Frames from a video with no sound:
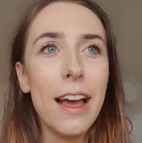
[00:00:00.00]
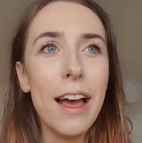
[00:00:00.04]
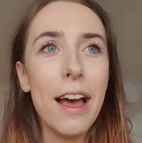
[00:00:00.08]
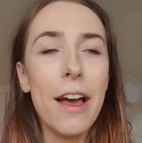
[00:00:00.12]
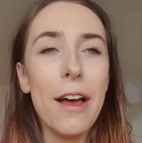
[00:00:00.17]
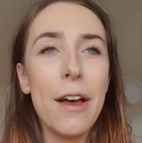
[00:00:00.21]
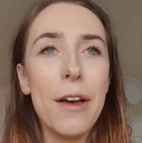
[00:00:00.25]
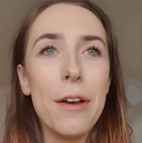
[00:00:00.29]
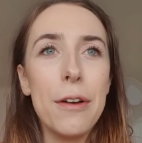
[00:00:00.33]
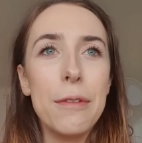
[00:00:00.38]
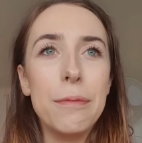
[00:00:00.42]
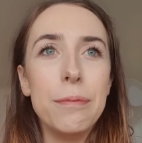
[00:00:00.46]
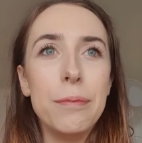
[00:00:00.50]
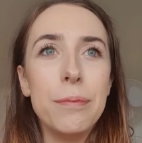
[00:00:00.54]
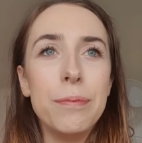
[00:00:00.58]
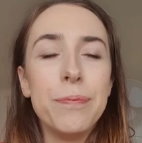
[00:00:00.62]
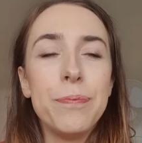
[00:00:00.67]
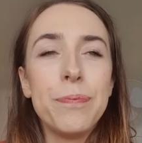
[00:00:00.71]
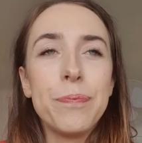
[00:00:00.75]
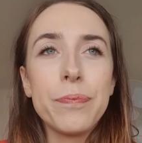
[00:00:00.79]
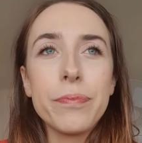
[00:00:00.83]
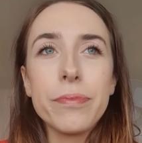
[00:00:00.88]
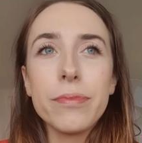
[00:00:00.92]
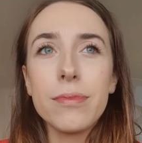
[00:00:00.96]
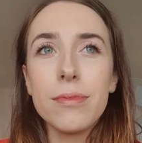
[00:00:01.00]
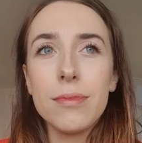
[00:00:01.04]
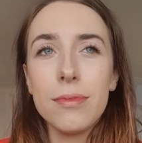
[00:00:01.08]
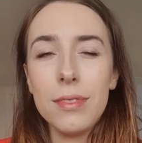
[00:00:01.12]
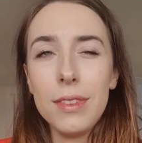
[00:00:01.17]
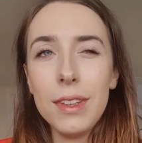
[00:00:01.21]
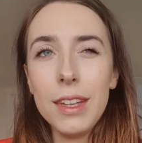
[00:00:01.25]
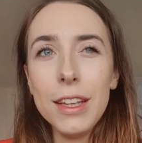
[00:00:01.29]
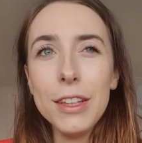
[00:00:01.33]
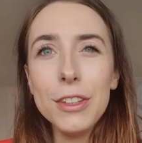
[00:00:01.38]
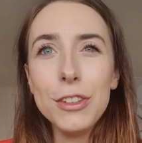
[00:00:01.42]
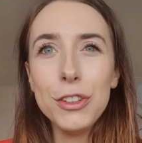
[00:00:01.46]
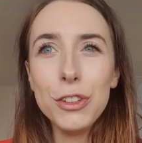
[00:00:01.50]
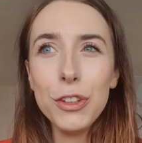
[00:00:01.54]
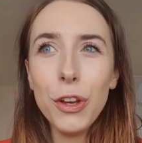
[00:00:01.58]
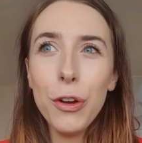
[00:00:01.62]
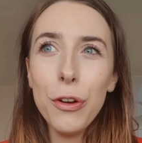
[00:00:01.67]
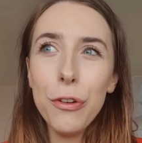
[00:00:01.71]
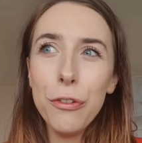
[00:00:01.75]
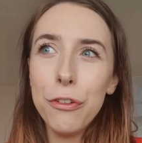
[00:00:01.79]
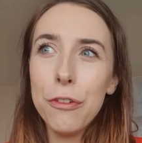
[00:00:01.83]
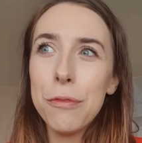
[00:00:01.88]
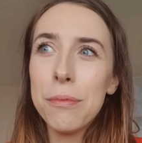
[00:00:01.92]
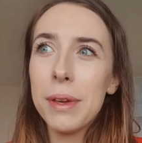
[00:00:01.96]

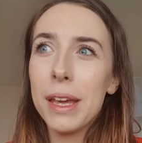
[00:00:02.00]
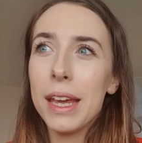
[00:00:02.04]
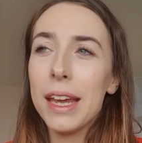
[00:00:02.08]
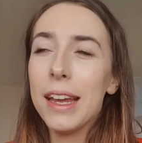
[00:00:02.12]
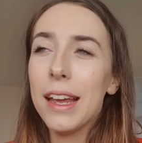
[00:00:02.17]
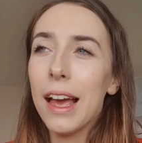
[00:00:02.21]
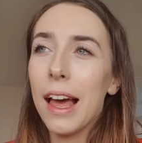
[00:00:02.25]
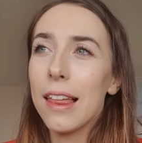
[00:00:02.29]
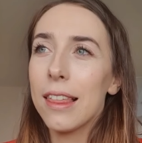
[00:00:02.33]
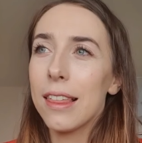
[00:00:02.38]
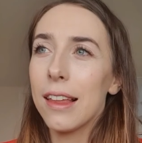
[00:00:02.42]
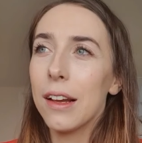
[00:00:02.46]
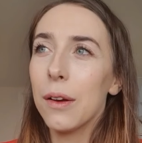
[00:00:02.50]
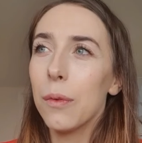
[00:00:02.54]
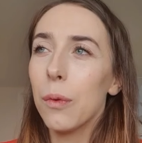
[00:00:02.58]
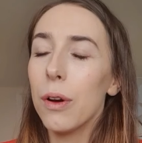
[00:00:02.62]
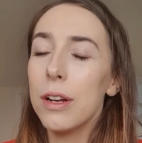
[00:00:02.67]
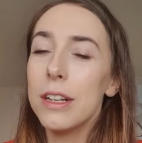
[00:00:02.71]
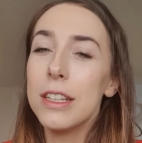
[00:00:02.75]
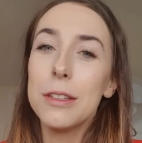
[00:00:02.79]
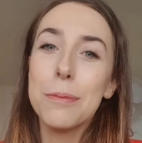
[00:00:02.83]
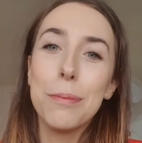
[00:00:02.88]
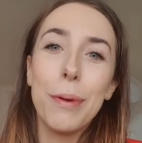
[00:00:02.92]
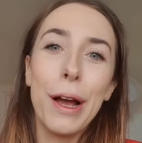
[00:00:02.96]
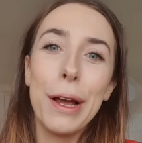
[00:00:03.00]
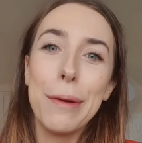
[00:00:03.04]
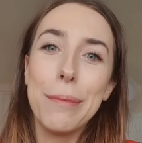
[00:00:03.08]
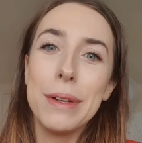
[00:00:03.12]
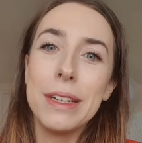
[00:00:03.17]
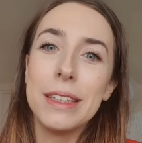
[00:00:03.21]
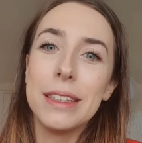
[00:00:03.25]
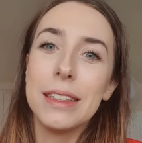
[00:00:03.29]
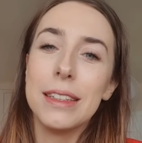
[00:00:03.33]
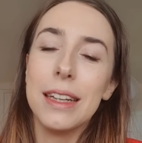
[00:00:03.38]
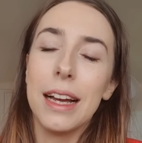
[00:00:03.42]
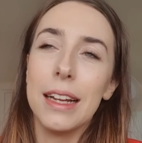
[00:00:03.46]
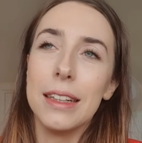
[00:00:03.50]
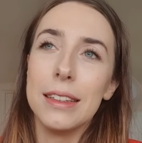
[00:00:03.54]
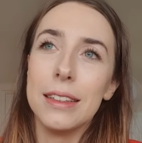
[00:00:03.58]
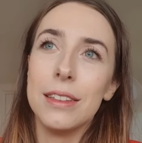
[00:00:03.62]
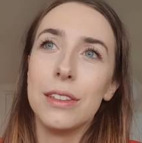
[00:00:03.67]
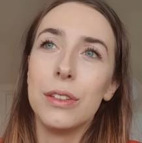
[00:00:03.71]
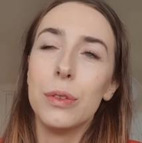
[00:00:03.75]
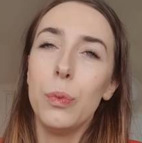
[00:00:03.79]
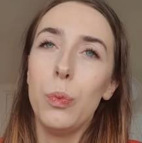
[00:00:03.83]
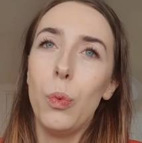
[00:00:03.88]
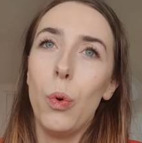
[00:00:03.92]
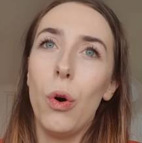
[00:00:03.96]
So for me, I think what inspired me to
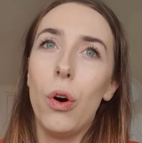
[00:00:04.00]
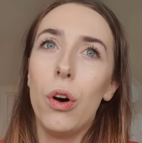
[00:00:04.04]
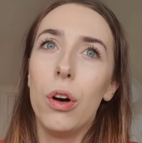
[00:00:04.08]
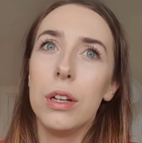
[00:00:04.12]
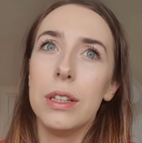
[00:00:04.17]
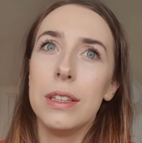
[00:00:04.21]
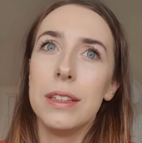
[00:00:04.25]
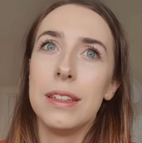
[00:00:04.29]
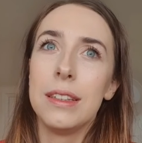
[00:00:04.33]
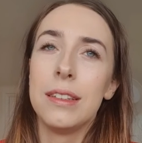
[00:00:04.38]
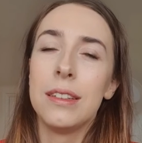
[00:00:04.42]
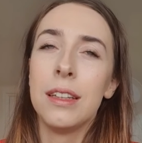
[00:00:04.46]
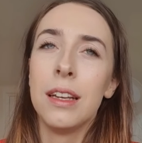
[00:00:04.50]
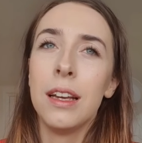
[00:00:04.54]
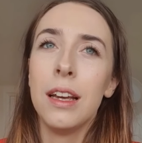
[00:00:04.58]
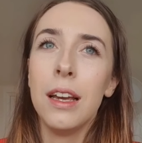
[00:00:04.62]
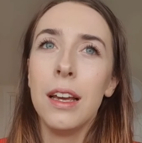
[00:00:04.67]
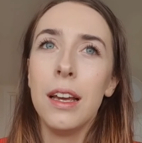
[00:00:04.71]
dance was